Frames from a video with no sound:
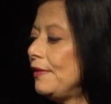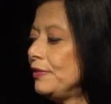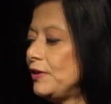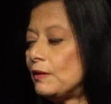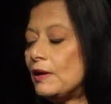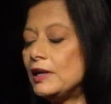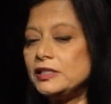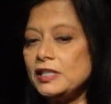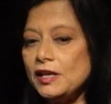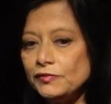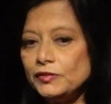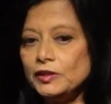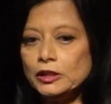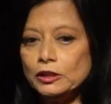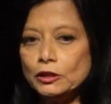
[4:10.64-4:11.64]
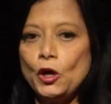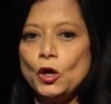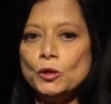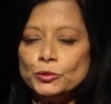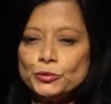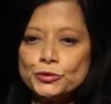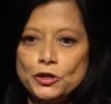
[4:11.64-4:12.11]
And there are definite
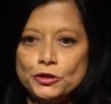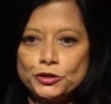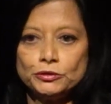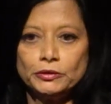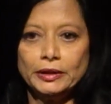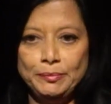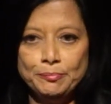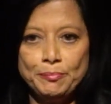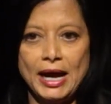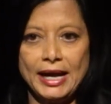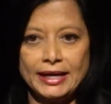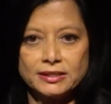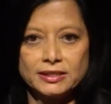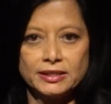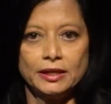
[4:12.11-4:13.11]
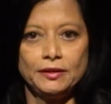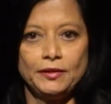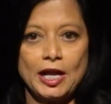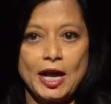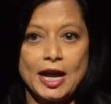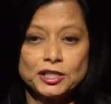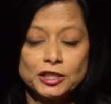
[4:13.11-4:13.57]
global social impacts that
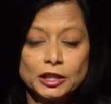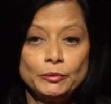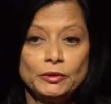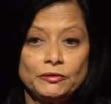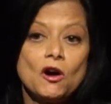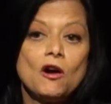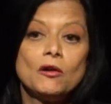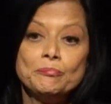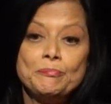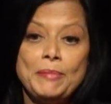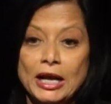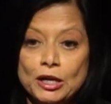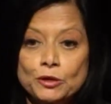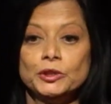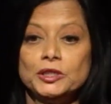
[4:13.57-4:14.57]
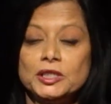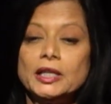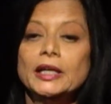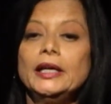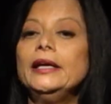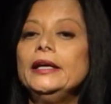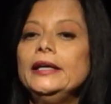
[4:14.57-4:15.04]
are actually we've gone
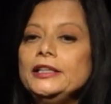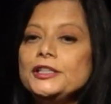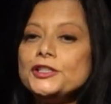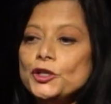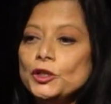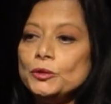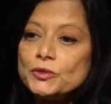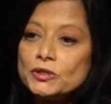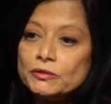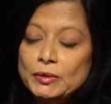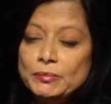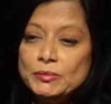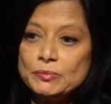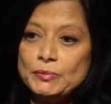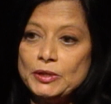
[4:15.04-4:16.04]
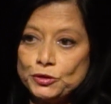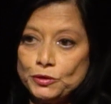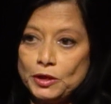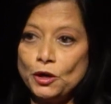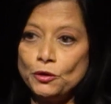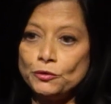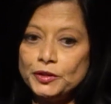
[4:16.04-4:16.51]
backwards in terms of women's
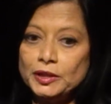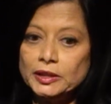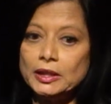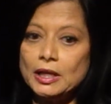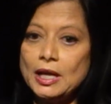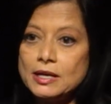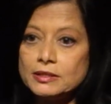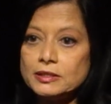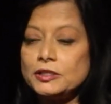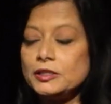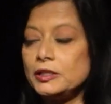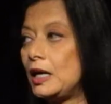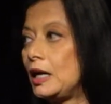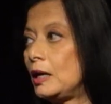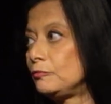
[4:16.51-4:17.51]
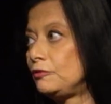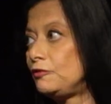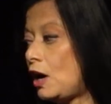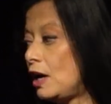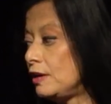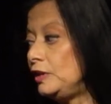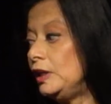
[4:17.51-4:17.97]
mental health in the last um,
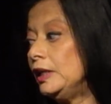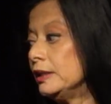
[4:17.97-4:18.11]
five